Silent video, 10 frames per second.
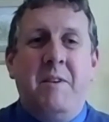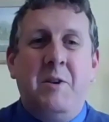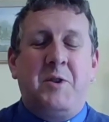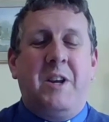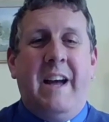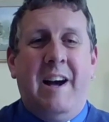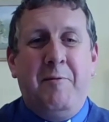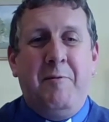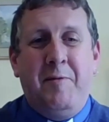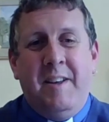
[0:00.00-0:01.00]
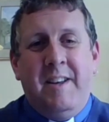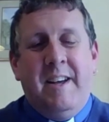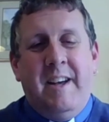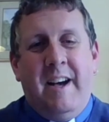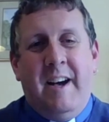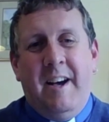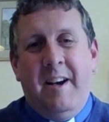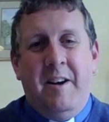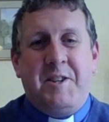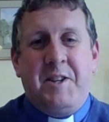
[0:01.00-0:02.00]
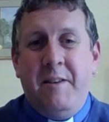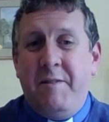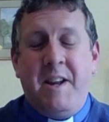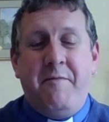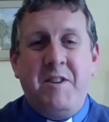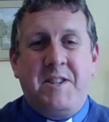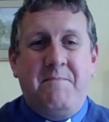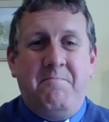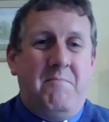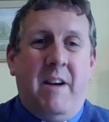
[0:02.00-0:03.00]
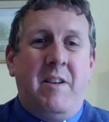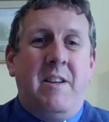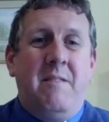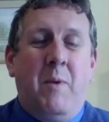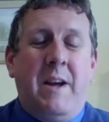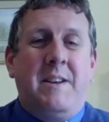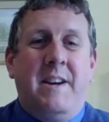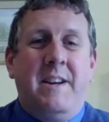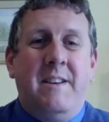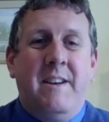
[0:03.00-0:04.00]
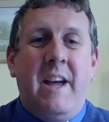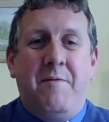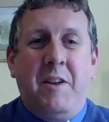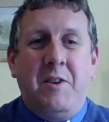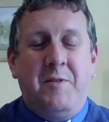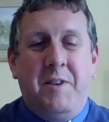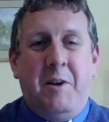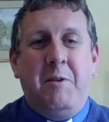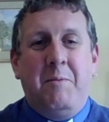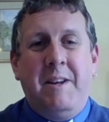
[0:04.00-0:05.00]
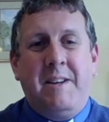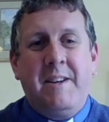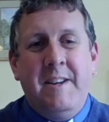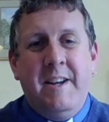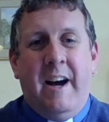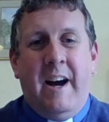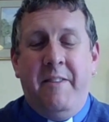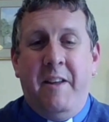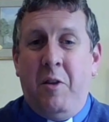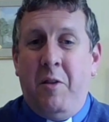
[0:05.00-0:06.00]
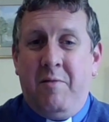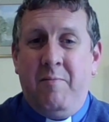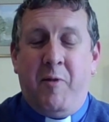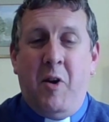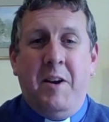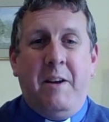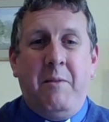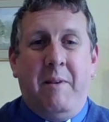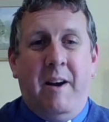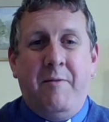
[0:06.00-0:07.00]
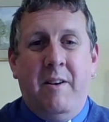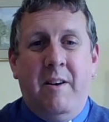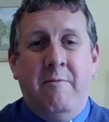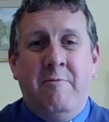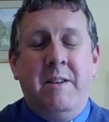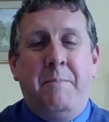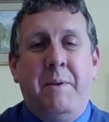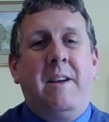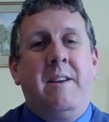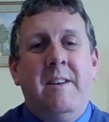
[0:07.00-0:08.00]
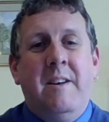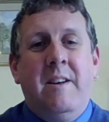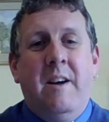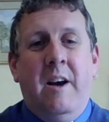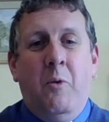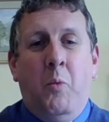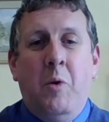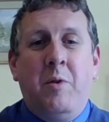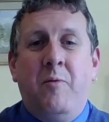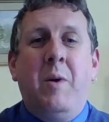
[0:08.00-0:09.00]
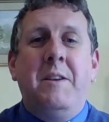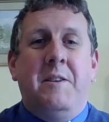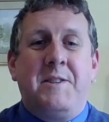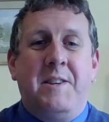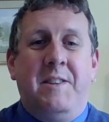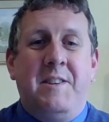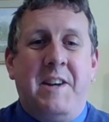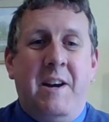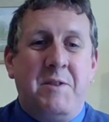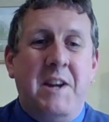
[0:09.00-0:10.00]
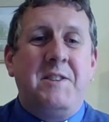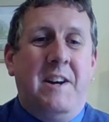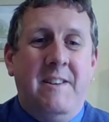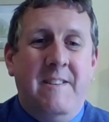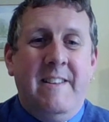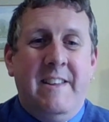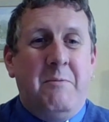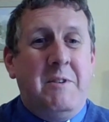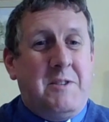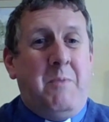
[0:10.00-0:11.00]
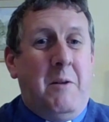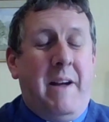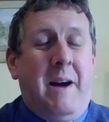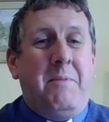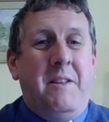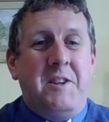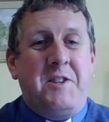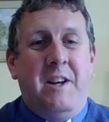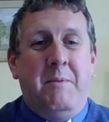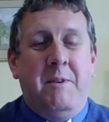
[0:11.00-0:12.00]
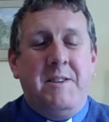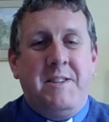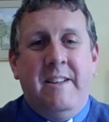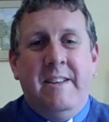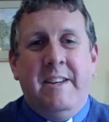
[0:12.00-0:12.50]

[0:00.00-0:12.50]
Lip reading: We usually have a service every weekday evening during Holy Week, and then on Friday we have a really big walk of witness in the town centre, which won't be happening this year, but